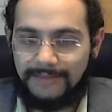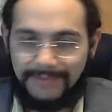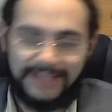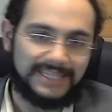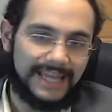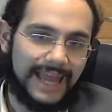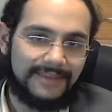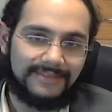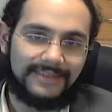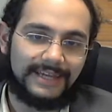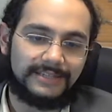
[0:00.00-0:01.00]
Amazing
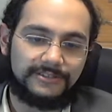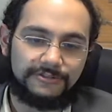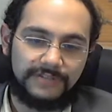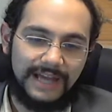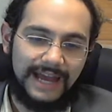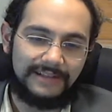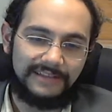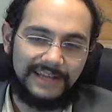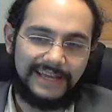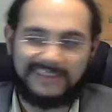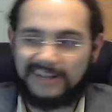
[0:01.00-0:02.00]
Atheists, who's kind of
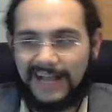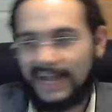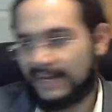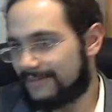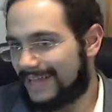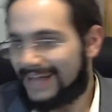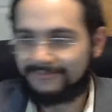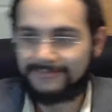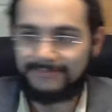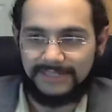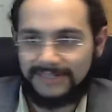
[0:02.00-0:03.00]
like, they're kind of
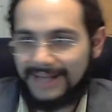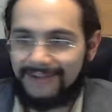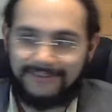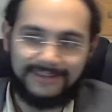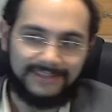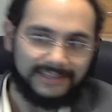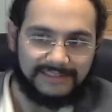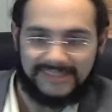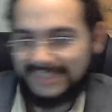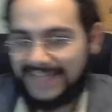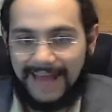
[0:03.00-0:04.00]
left, but they're not really
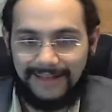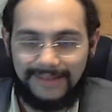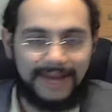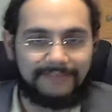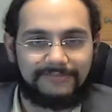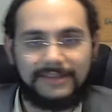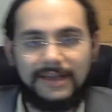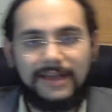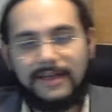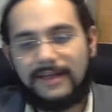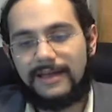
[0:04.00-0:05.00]
like that left.
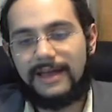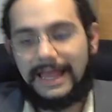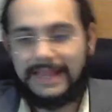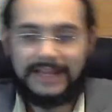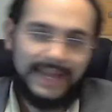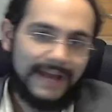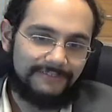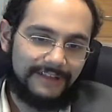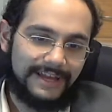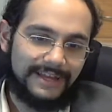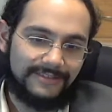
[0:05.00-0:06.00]
And then you
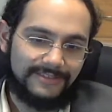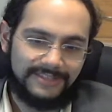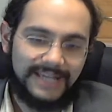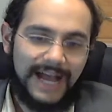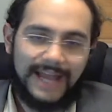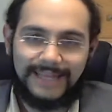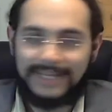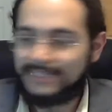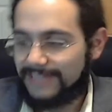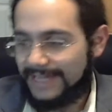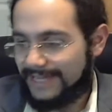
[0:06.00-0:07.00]
have like the side
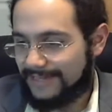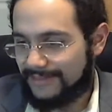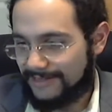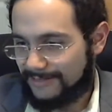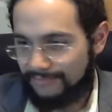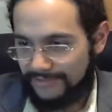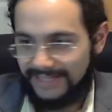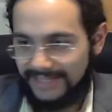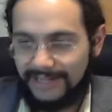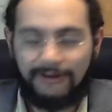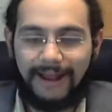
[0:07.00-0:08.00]
that's like the
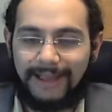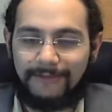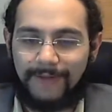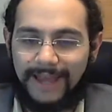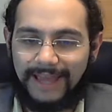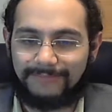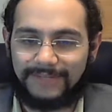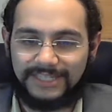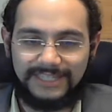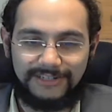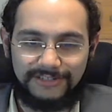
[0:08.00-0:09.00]
completely right wing,
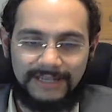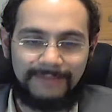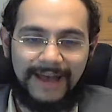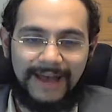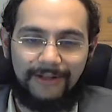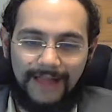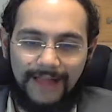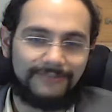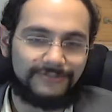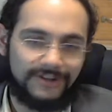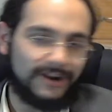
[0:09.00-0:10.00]
but still somehow
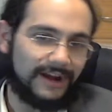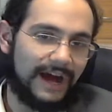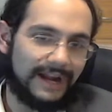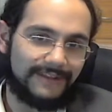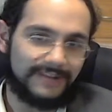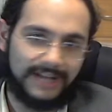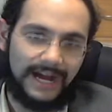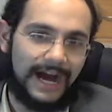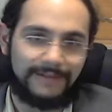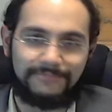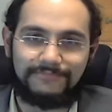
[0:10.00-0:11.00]
left, Sargon of
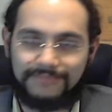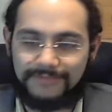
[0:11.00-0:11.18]
Akkad